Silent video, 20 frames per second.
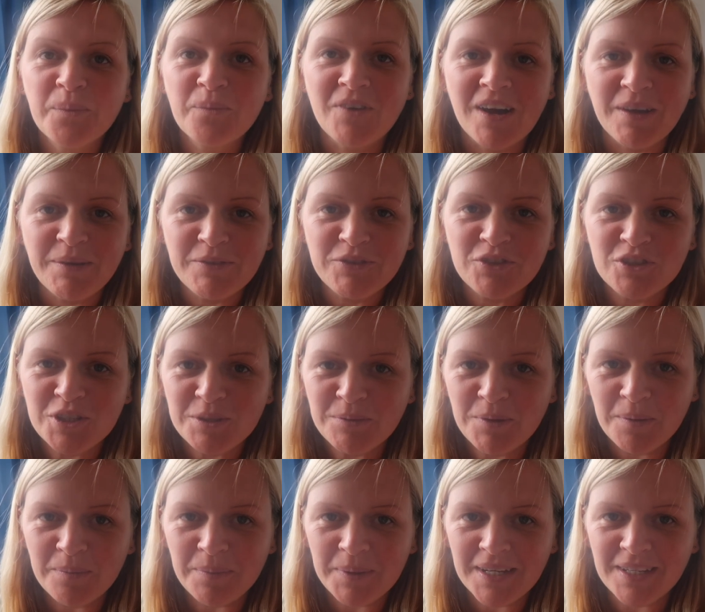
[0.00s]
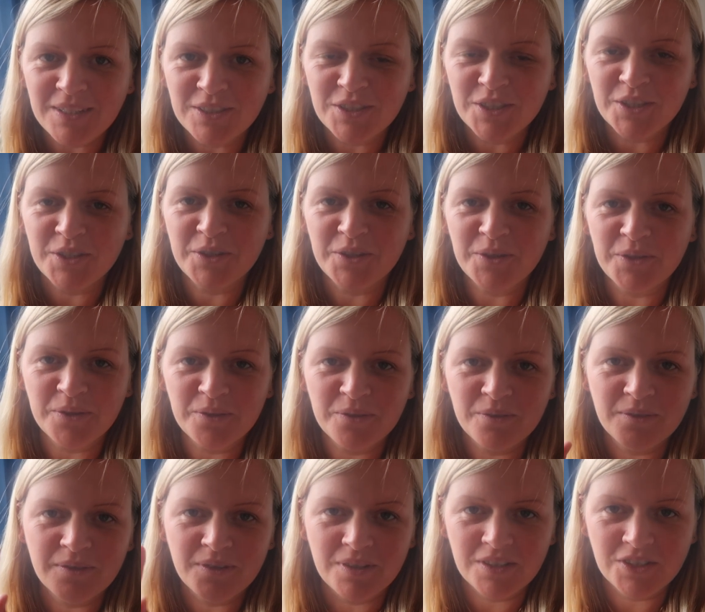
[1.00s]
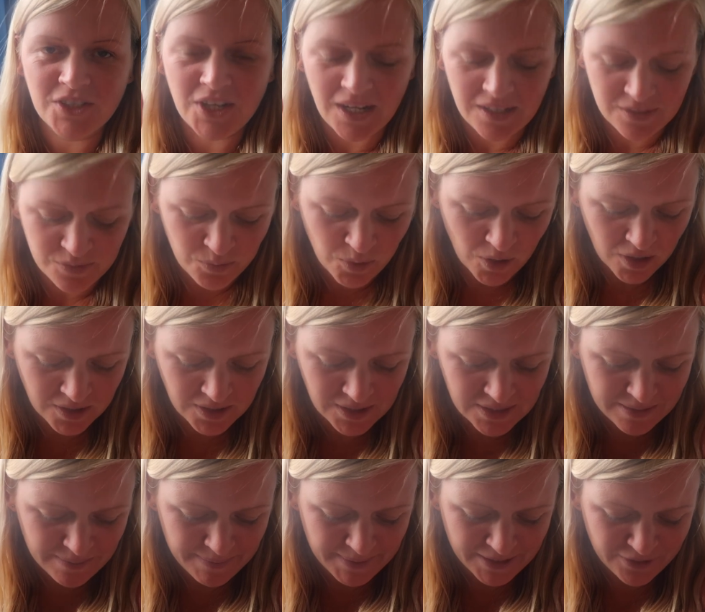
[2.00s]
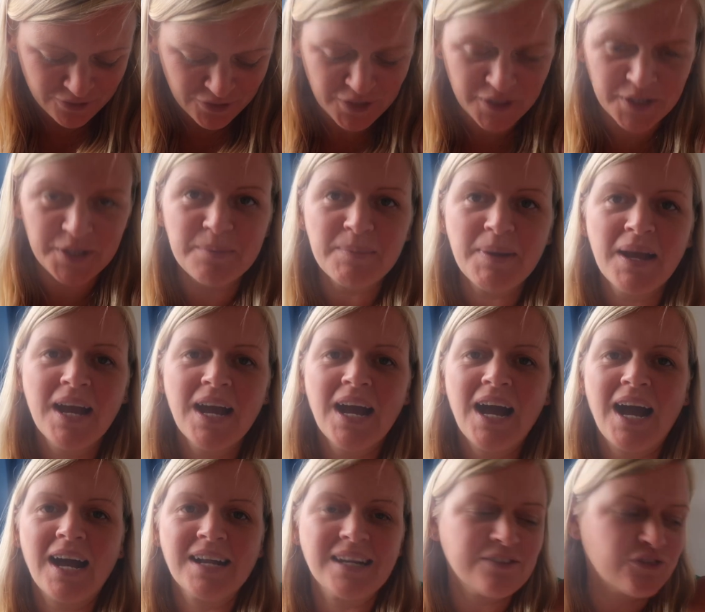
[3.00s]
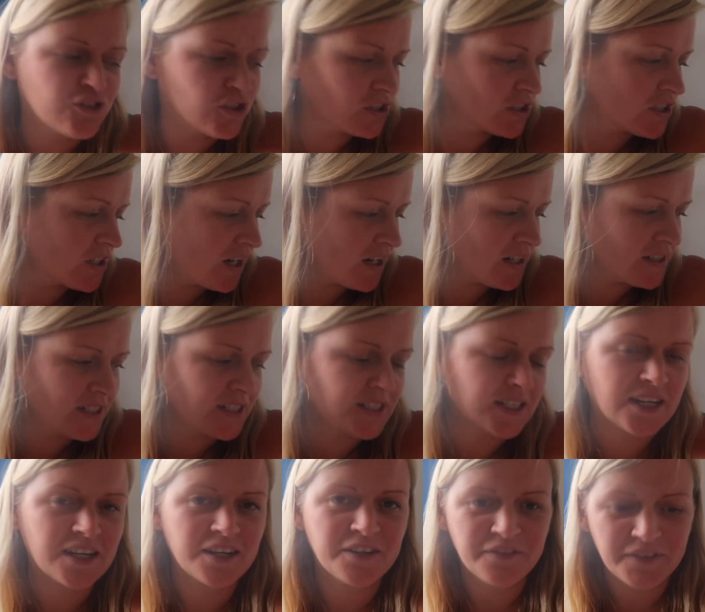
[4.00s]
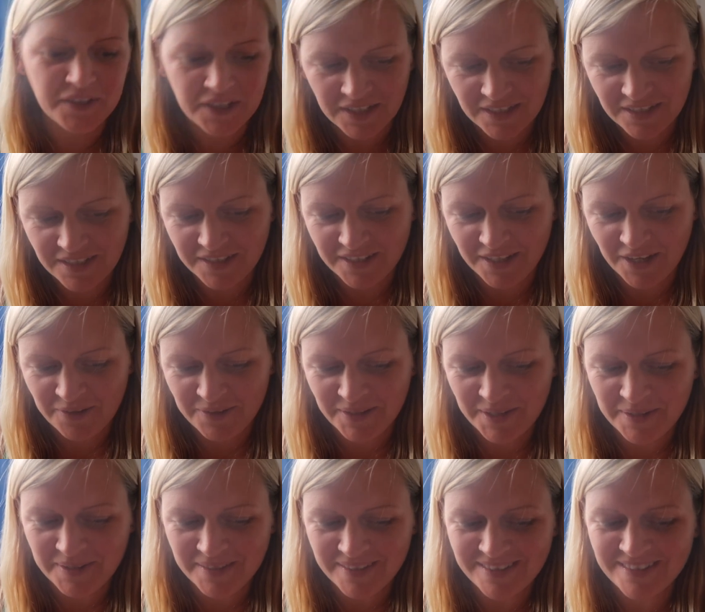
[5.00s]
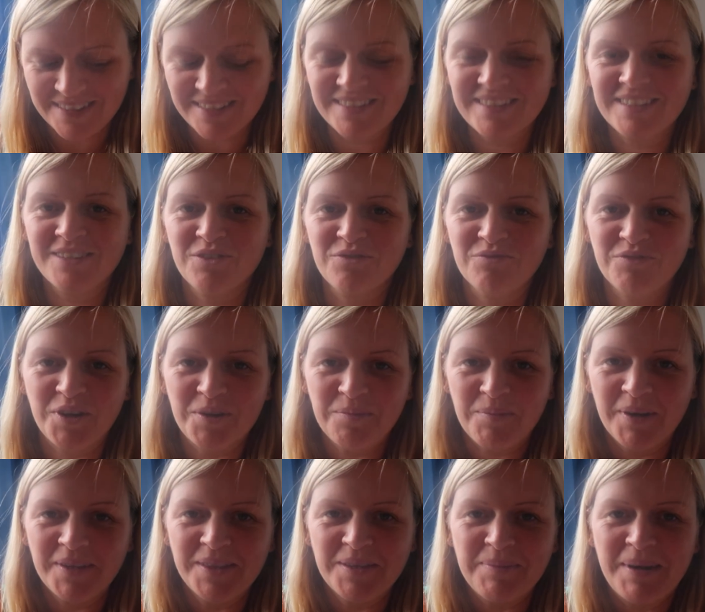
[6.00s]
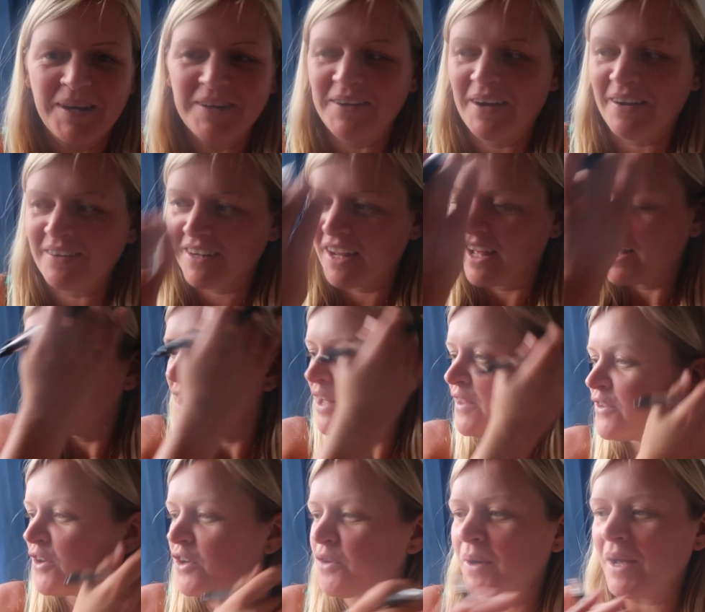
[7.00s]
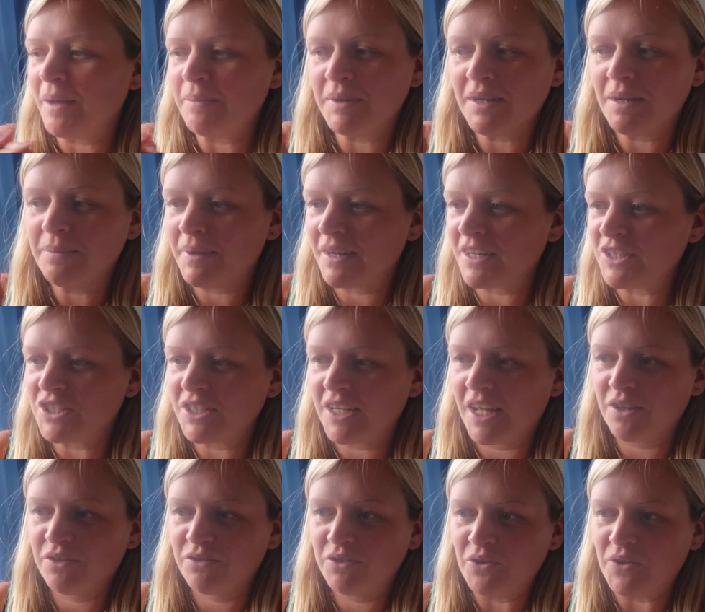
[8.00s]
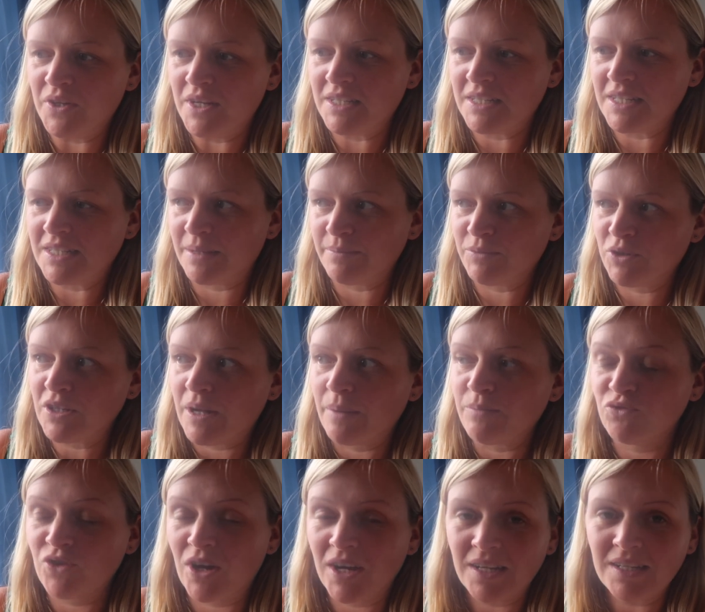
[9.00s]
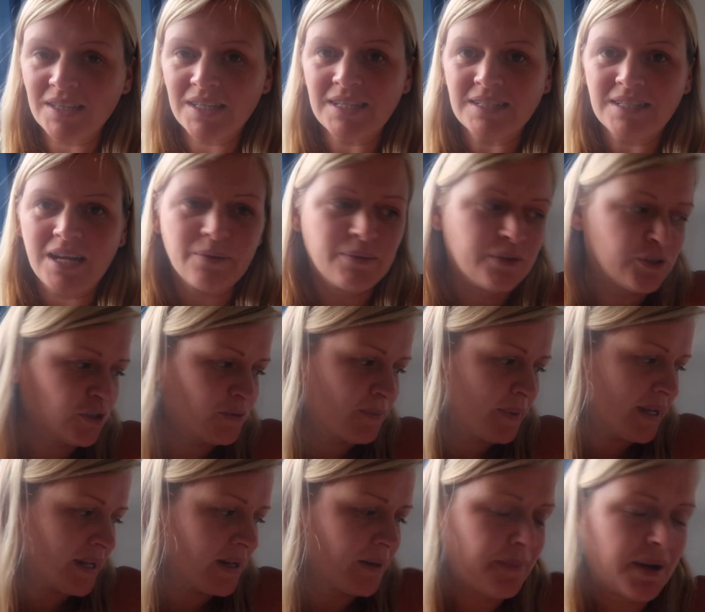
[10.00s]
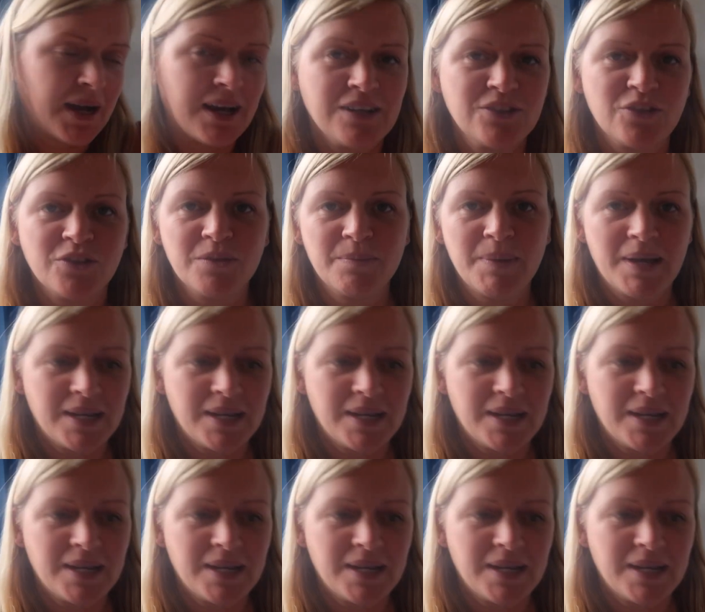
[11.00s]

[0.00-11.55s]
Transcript: Right, we've just come up into child one's bedroom, and I've just started, and I figured the only... little robot in the background. The only way I'm going to manage to get through this is I'm dragging things out and just making a pile on the